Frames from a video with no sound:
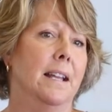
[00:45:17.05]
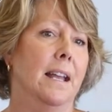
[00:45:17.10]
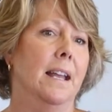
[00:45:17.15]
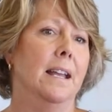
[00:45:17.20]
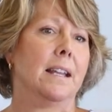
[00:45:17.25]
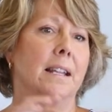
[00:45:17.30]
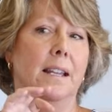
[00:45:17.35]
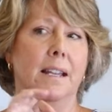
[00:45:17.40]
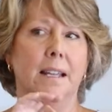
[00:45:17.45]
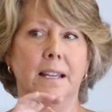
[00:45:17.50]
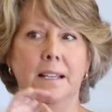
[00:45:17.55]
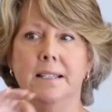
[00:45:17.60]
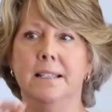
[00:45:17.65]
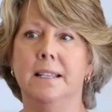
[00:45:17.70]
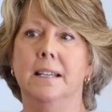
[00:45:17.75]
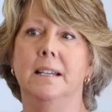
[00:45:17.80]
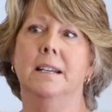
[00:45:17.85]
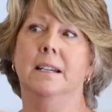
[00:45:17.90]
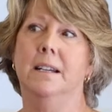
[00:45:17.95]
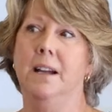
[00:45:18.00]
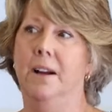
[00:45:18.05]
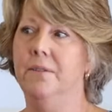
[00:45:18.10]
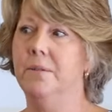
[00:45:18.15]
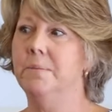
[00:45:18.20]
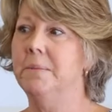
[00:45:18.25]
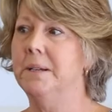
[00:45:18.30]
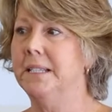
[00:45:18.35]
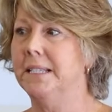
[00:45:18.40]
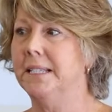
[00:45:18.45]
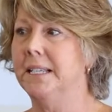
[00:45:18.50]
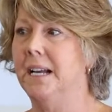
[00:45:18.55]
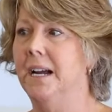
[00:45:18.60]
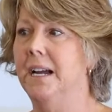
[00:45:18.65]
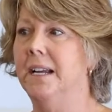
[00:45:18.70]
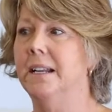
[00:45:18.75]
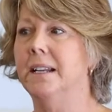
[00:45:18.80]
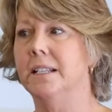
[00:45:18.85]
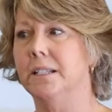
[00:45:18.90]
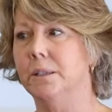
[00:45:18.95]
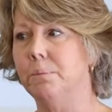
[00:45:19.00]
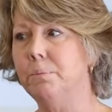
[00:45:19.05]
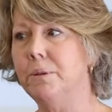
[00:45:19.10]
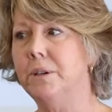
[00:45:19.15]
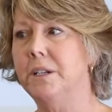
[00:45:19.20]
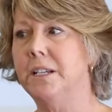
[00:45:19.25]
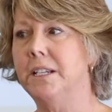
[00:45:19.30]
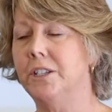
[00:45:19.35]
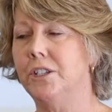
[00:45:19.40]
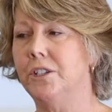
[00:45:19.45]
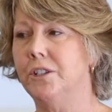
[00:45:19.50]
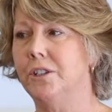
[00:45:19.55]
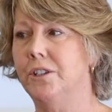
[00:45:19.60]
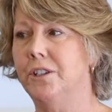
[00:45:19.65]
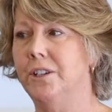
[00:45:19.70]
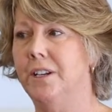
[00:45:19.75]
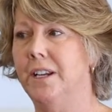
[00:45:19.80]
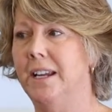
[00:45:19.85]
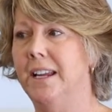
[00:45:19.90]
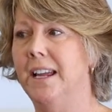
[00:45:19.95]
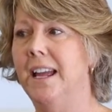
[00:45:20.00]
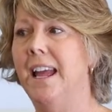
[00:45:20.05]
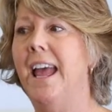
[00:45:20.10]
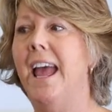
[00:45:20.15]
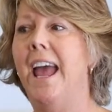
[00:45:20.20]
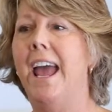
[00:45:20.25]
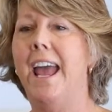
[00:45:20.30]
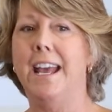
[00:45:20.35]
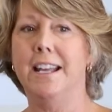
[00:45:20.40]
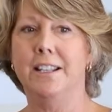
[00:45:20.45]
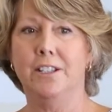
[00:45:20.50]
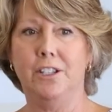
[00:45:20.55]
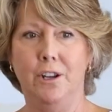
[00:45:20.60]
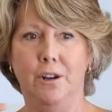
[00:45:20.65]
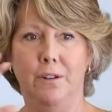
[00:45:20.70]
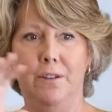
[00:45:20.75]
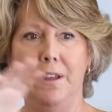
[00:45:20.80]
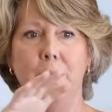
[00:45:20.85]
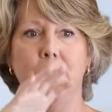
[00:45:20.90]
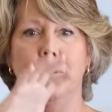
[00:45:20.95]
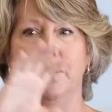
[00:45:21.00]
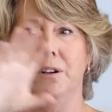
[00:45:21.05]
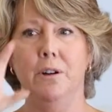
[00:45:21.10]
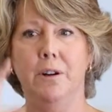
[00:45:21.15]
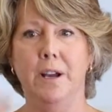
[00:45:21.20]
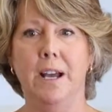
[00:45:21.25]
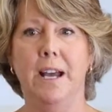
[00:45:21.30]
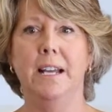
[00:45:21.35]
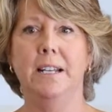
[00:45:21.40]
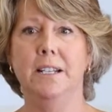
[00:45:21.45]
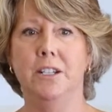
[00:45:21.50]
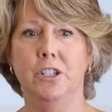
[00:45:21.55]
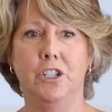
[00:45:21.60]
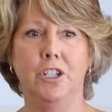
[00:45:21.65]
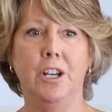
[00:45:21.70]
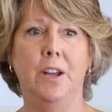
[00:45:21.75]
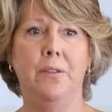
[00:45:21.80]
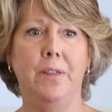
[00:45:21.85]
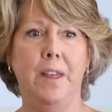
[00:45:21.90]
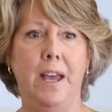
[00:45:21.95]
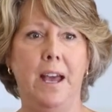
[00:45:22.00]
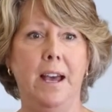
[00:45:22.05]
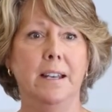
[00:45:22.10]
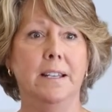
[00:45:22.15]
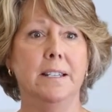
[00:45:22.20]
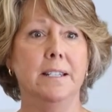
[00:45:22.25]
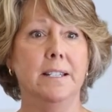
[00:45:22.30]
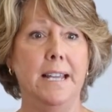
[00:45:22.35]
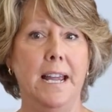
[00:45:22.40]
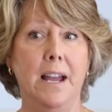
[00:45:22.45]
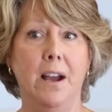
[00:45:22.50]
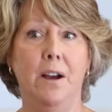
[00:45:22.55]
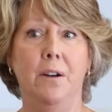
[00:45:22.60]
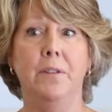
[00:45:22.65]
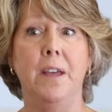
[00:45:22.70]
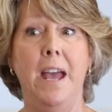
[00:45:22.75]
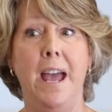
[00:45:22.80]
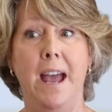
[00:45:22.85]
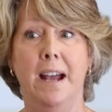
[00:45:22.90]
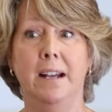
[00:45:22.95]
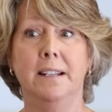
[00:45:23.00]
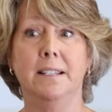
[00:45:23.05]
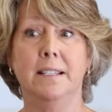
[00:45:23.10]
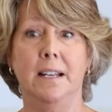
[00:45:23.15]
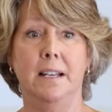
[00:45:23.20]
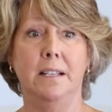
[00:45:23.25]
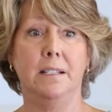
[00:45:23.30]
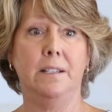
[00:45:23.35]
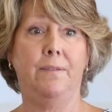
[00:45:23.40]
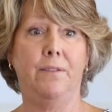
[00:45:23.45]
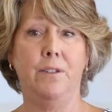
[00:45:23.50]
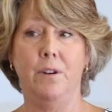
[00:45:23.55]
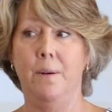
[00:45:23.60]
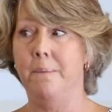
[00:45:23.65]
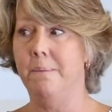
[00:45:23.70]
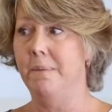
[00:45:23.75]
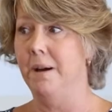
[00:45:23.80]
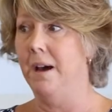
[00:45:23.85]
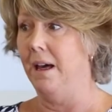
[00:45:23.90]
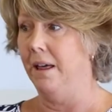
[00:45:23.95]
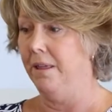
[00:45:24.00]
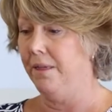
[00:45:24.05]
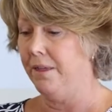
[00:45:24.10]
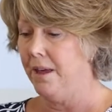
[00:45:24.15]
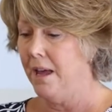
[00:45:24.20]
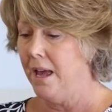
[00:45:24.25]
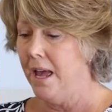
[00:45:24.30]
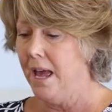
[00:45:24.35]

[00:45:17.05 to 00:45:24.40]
is a government site. It's pretty sturdy, and so they will go ahead and shut that down, the access, for a month.